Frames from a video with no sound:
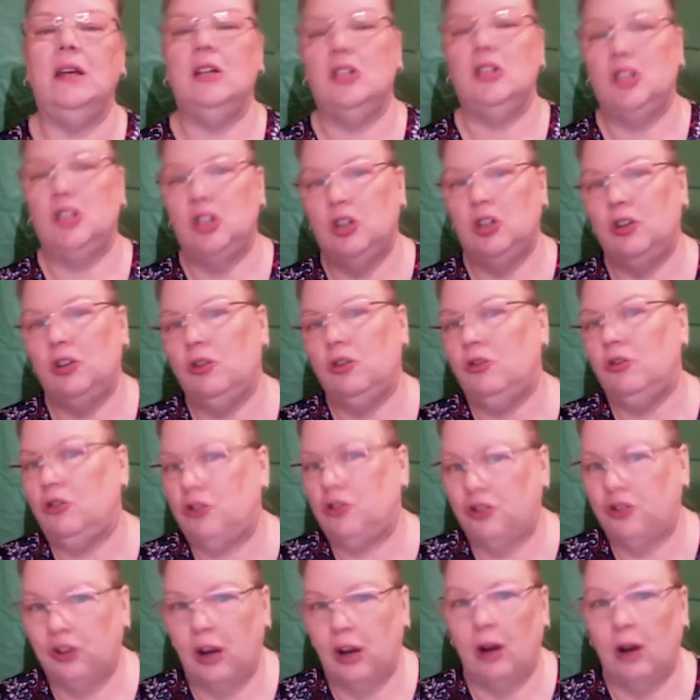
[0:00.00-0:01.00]
to
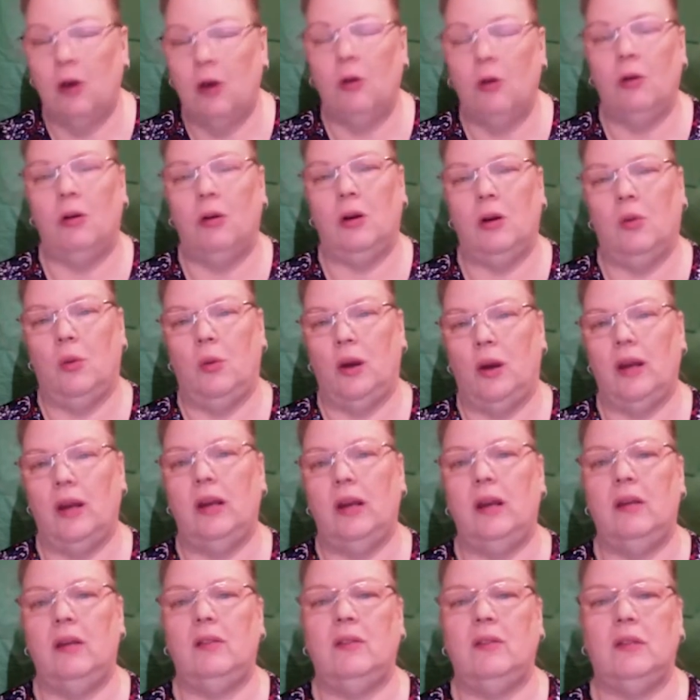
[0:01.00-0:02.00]
share what
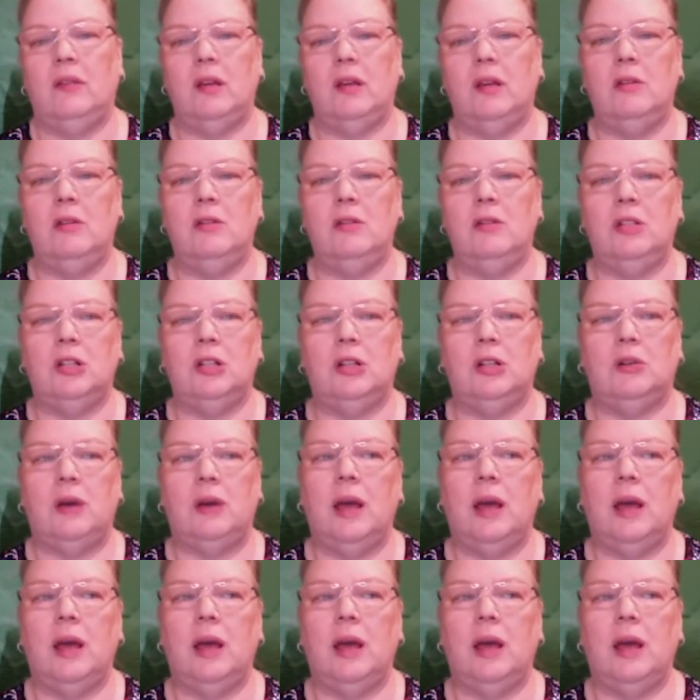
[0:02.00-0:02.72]
it is that you do